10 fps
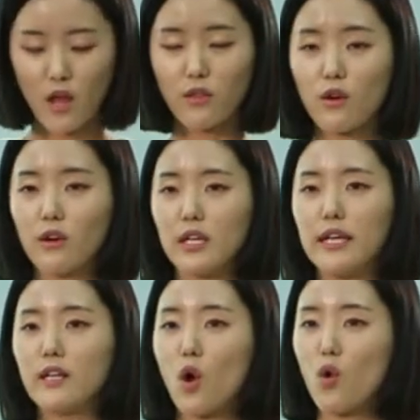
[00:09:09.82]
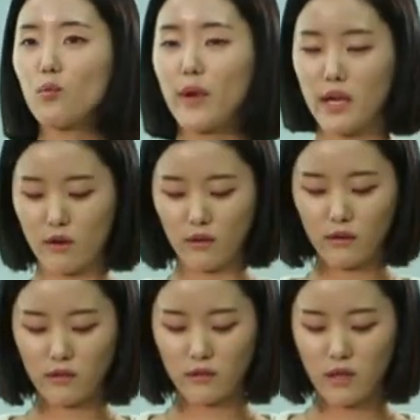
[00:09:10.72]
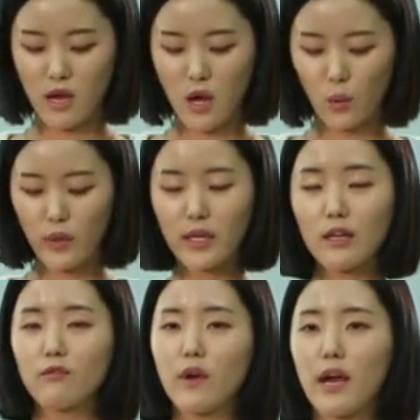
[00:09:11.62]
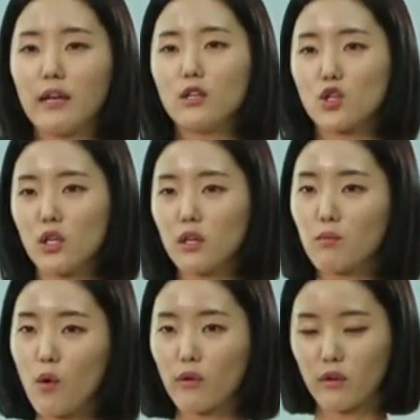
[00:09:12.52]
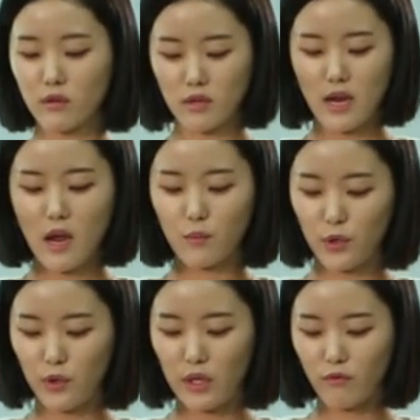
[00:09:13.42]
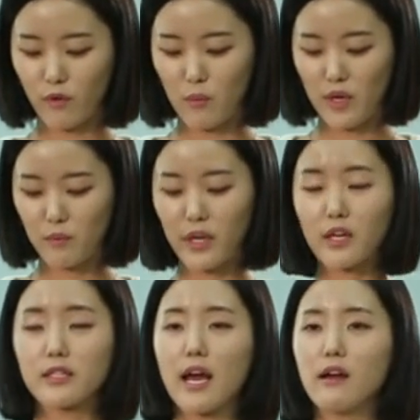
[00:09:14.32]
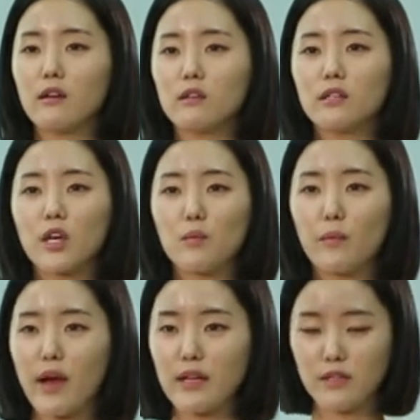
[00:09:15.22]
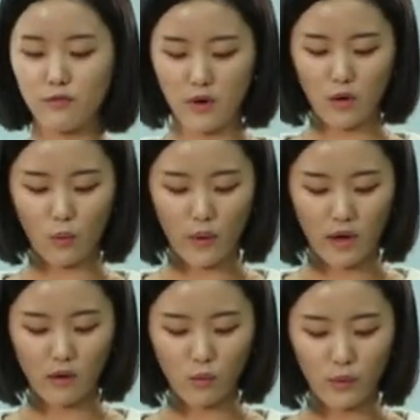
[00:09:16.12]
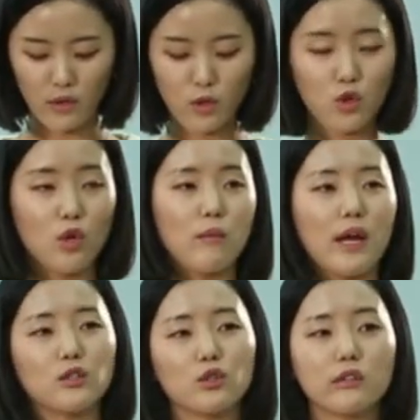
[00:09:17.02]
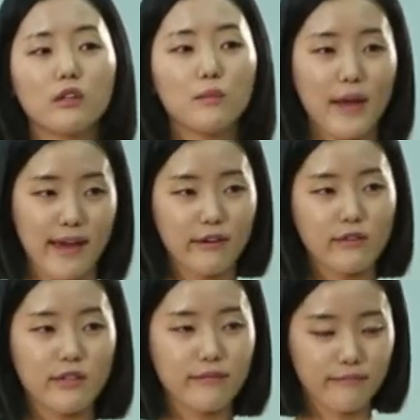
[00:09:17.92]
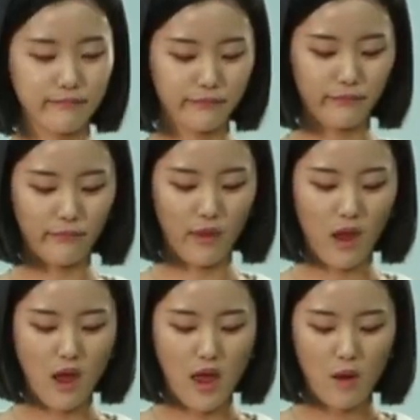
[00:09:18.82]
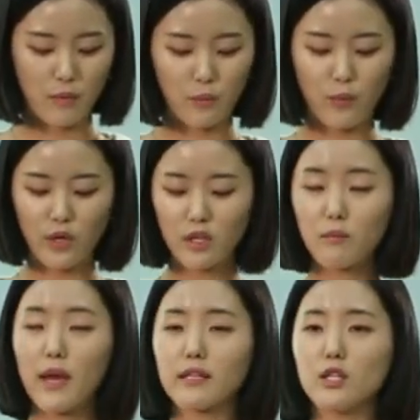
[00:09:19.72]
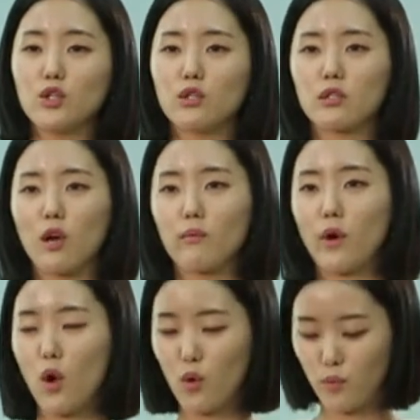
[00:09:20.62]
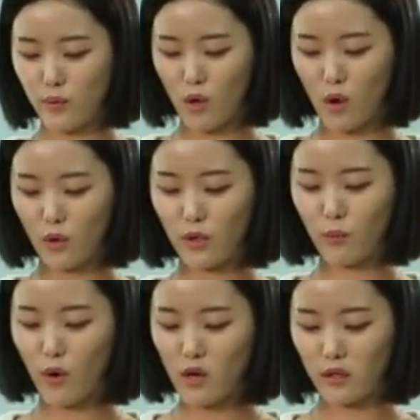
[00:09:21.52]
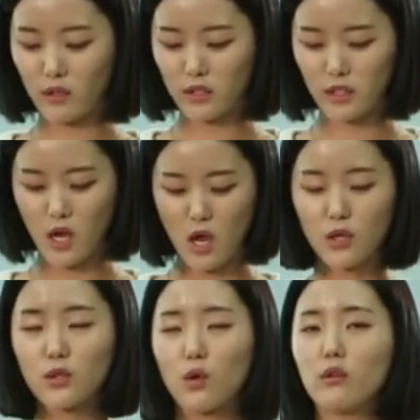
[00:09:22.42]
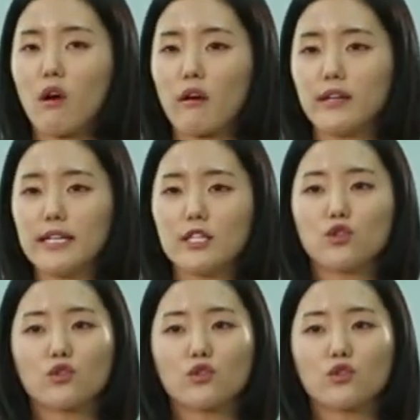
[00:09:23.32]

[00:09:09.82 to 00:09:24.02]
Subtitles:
Third, in the whole pattern, we can find chic modern beauty from it because Hangul combines very well with geometrical patterns. By putting the messages of hope on the products, Sonart is